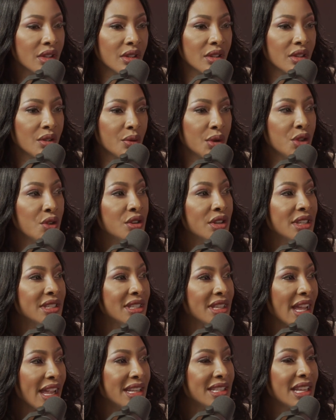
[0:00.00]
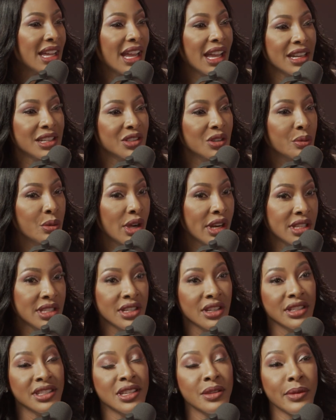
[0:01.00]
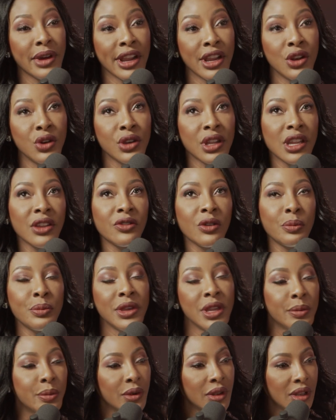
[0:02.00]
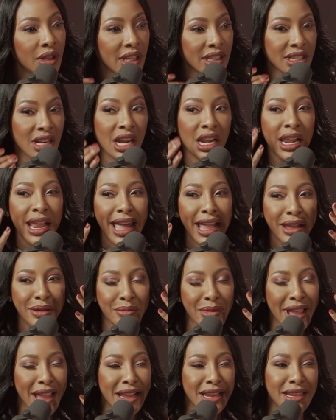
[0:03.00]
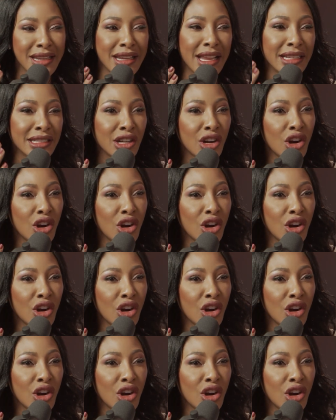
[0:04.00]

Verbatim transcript: when you decide to add somebody to your team? Are you looking for people that are like minded, that are